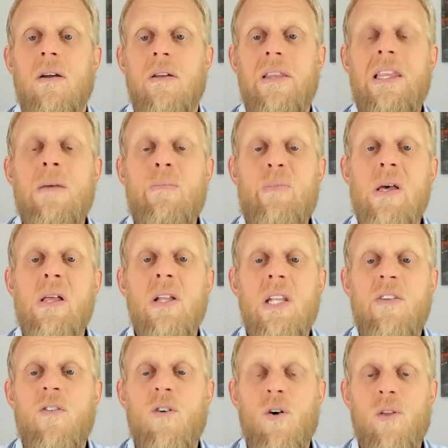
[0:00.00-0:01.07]
the ability
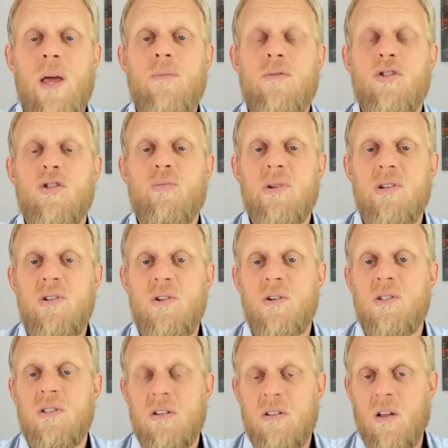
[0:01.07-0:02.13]
for them to
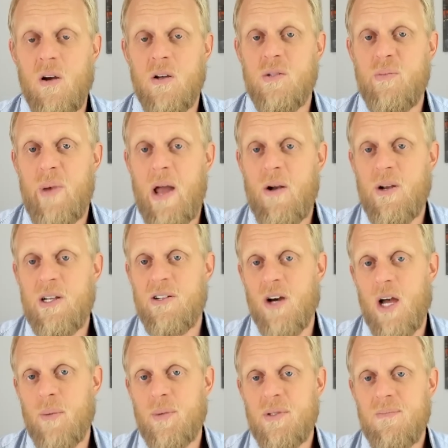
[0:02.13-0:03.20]
produce those battery
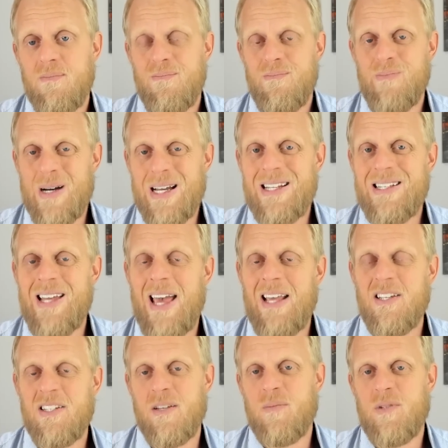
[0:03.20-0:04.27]
types. But it
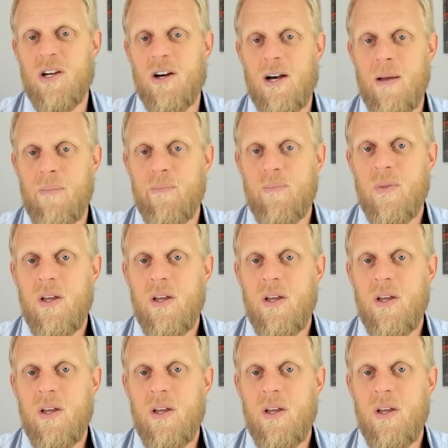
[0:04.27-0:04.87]
takes some time.